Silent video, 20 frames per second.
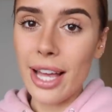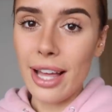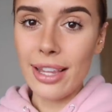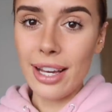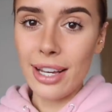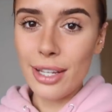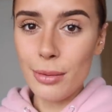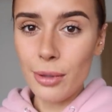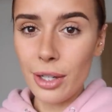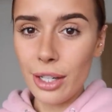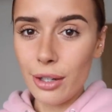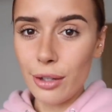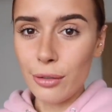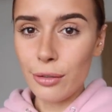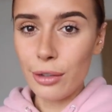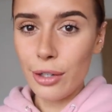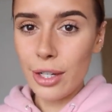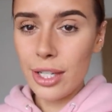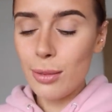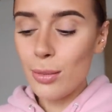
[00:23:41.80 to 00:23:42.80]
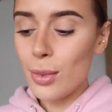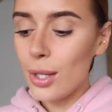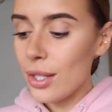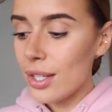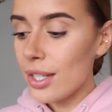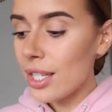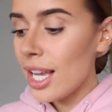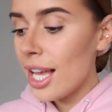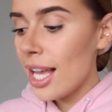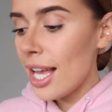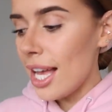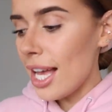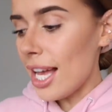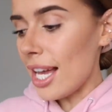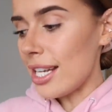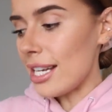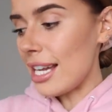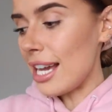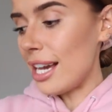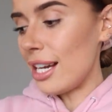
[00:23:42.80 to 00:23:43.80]
yeah, that is what I got for Christmas.
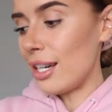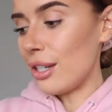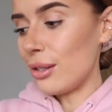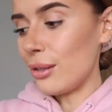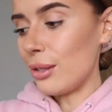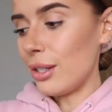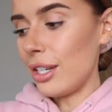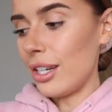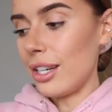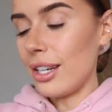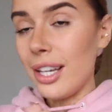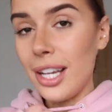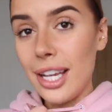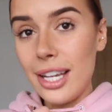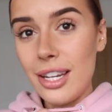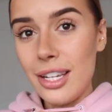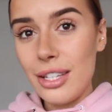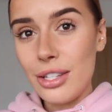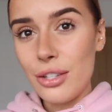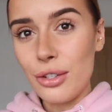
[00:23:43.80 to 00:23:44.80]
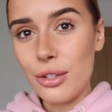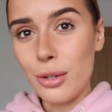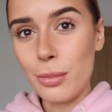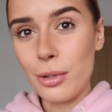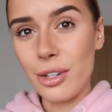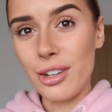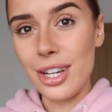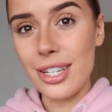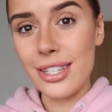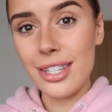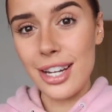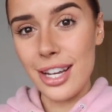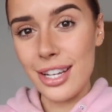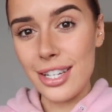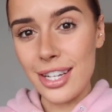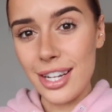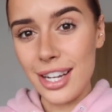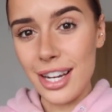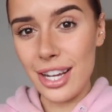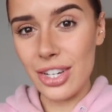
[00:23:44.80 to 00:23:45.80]
And now I need to stop
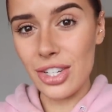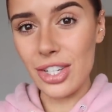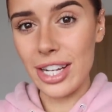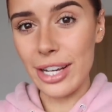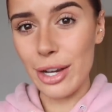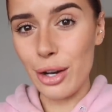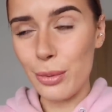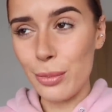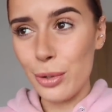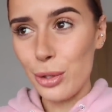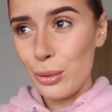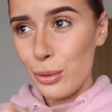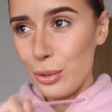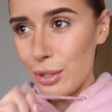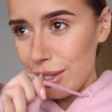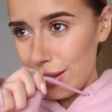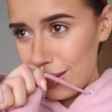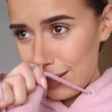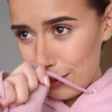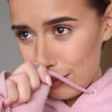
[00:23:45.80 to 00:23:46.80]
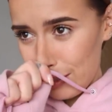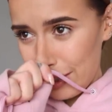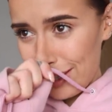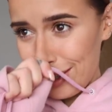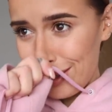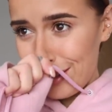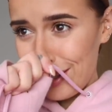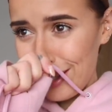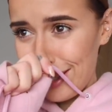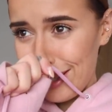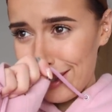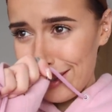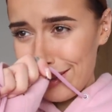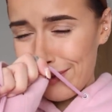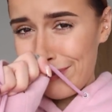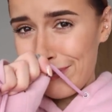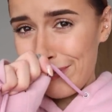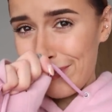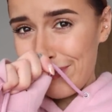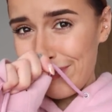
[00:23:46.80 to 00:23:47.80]
procrastinating and actually get on with organizing my kitchen.
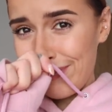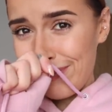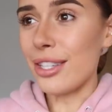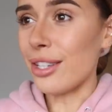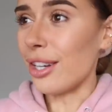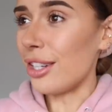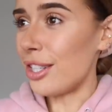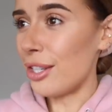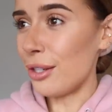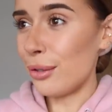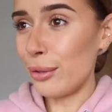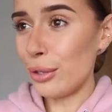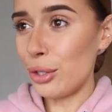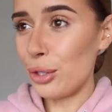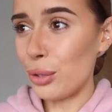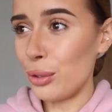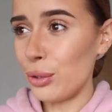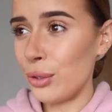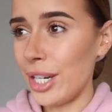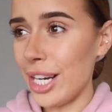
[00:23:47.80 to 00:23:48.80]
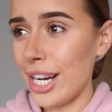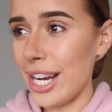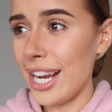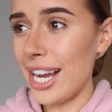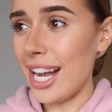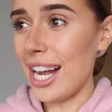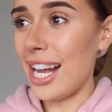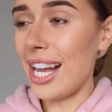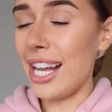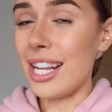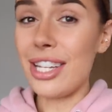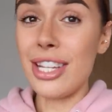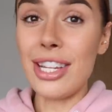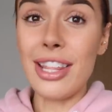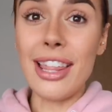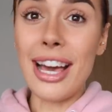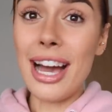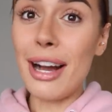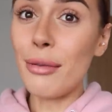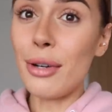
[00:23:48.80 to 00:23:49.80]
I started off with jewelry and
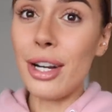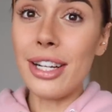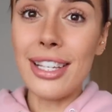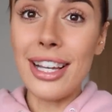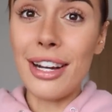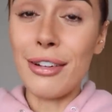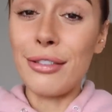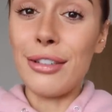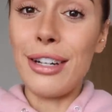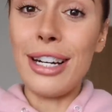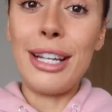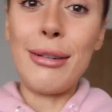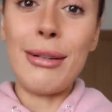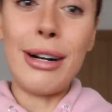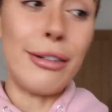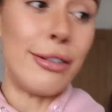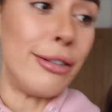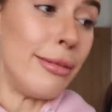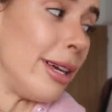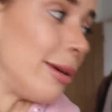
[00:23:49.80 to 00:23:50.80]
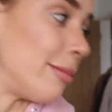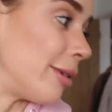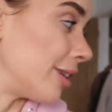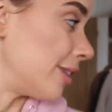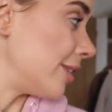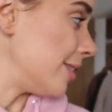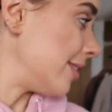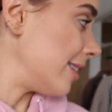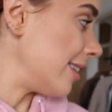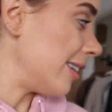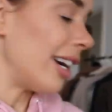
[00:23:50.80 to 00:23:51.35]
that worked out really well for me because